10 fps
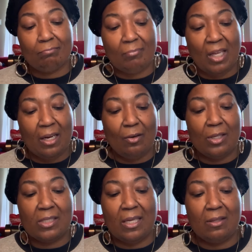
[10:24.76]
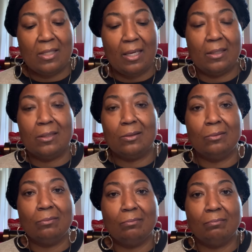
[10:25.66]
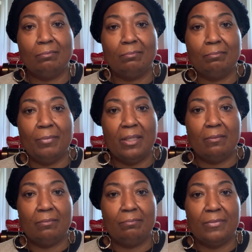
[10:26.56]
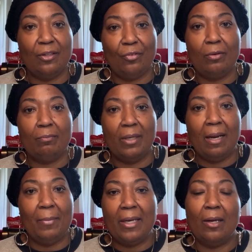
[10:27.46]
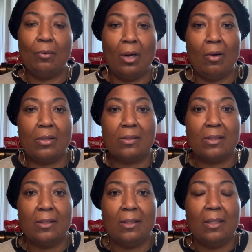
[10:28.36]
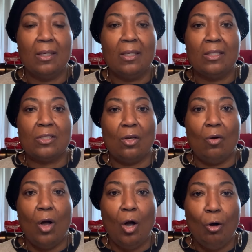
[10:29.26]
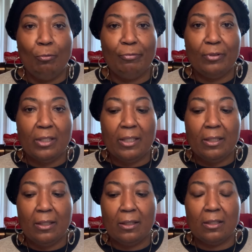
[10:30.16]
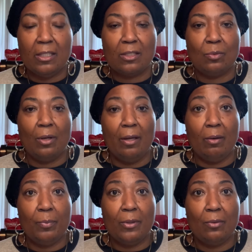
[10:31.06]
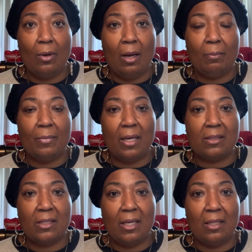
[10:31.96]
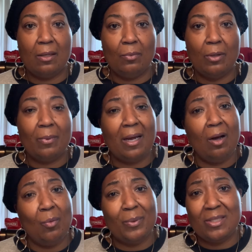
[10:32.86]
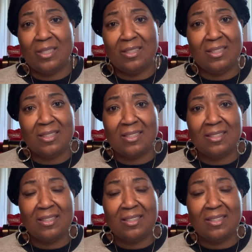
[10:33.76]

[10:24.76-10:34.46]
And I know that sounds like a little bit different, but I made note cards. So hopefully this will help you. I'm not saying that it will, but I hope it does.